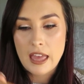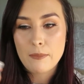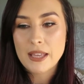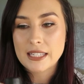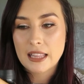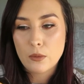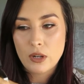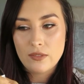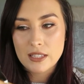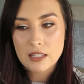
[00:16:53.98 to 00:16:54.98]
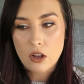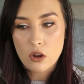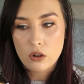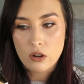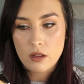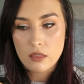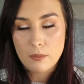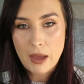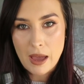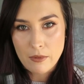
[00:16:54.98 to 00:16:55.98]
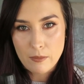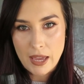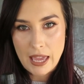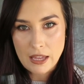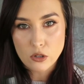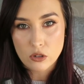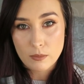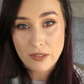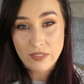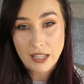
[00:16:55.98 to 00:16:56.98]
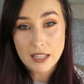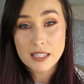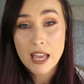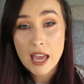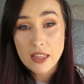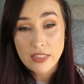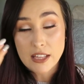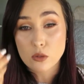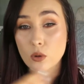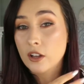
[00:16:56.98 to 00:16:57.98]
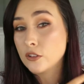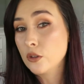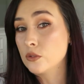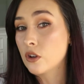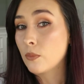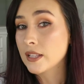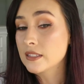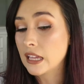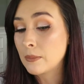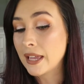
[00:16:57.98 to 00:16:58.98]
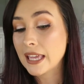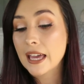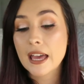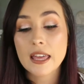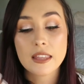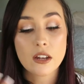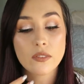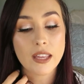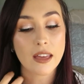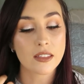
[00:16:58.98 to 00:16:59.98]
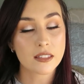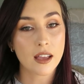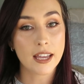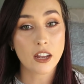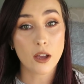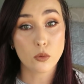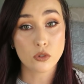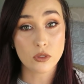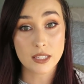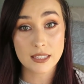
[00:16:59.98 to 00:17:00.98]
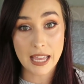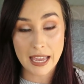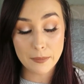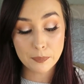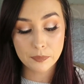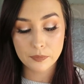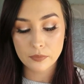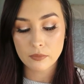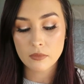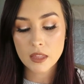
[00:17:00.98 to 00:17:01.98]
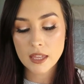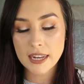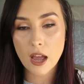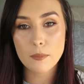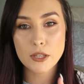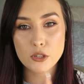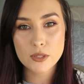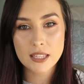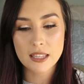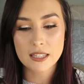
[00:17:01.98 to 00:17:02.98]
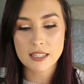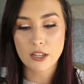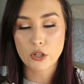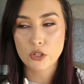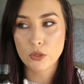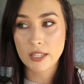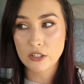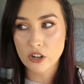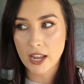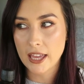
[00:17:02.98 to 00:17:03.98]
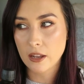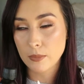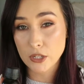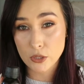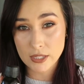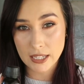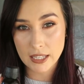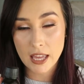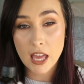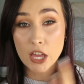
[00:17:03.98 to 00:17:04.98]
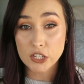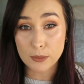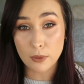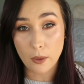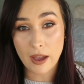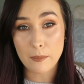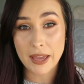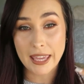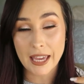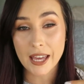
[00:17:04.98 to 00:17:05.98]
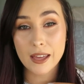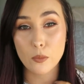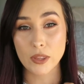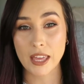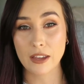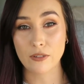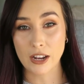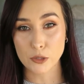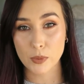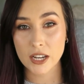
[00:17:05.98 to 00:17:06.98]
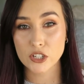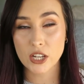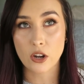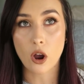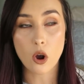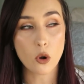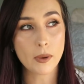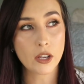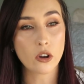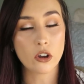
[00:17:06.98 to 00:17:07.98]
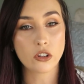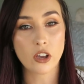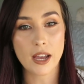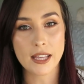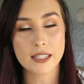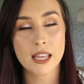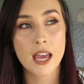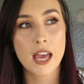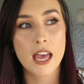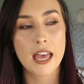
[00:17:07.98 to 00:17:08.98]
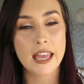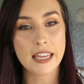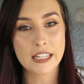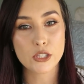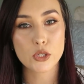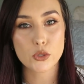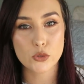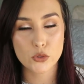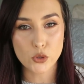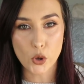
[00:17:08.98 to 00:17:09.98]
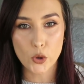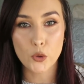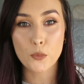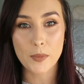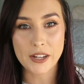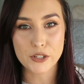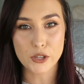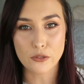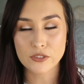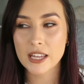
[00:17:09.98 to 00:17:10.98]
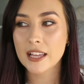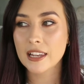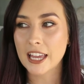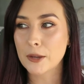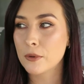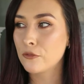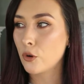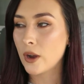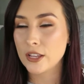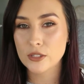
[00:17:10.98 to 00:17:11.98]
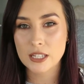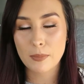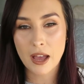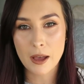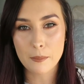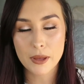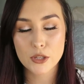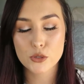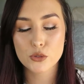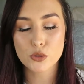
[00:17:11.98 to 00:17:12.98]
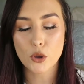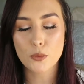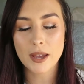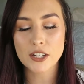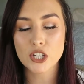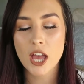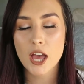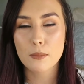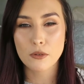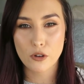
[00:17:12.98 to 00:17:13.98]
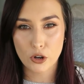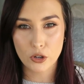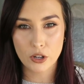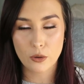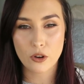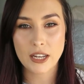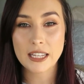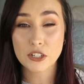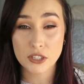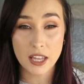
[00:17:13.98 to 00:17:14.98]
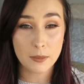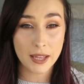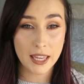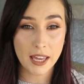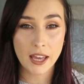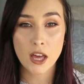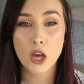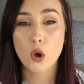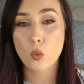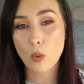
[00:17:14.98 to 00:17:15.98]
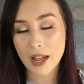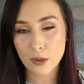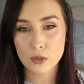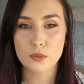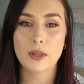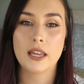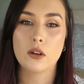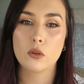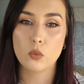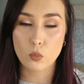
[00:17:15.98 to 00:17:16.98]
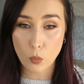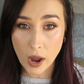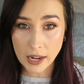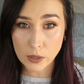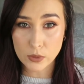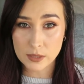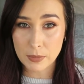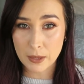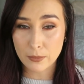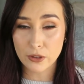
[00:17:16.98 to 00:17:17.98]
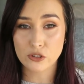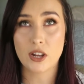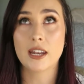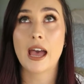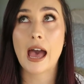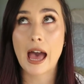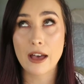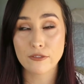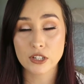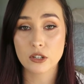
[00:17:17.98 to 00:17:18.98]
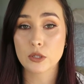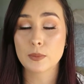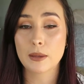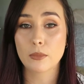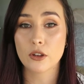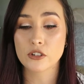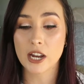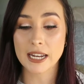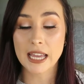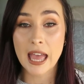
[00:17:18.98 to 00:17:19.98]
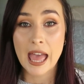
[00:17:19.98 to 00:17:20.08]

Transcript: and basically whatever's on the palm of my hand or on my fingers, that's all I'll use on one side of my hair, and then on the other side I will do the same. Now I've been using this, I got a new hair dryer, and I've been using it to blow out my hair with a round brush, and oh my god guys, it is so much softer. Like before, I used to pump so much Moroccan oil on each side of my hair while it was wet, while it was being blow dried, after it was being blow dried,